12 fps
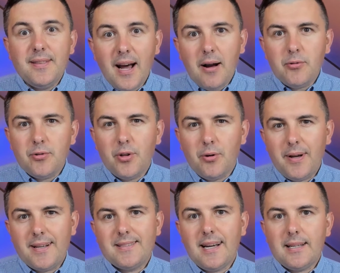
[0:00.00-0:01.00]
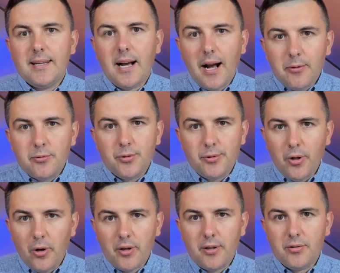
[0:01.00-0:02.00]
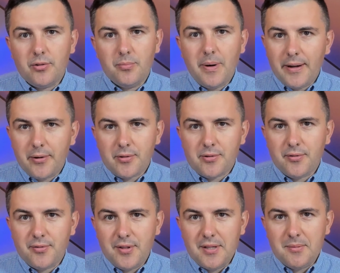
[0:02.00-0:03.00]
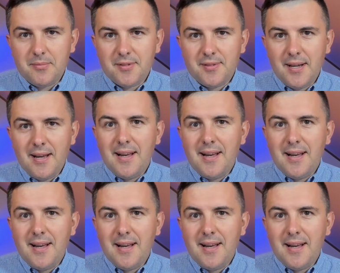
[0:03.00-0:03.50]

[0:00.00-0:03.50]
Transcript: Now you know exactly how to log into Microsoft Teams